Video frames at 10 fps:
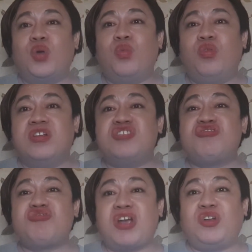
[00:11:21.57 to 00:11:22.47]
would
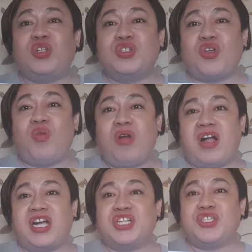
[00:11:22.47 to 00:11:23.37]
struggle so
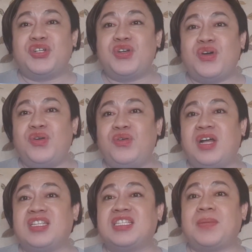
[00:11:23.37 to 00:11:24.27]
hard to go
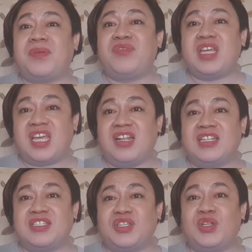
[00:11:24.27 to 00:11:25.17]
at the top of the hill
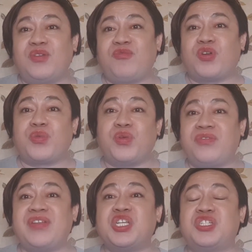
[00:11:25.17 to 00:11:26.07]
to look for root
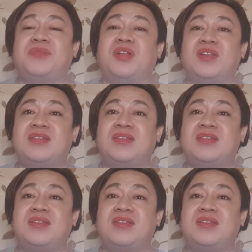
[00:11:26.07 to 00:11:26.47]
vegetables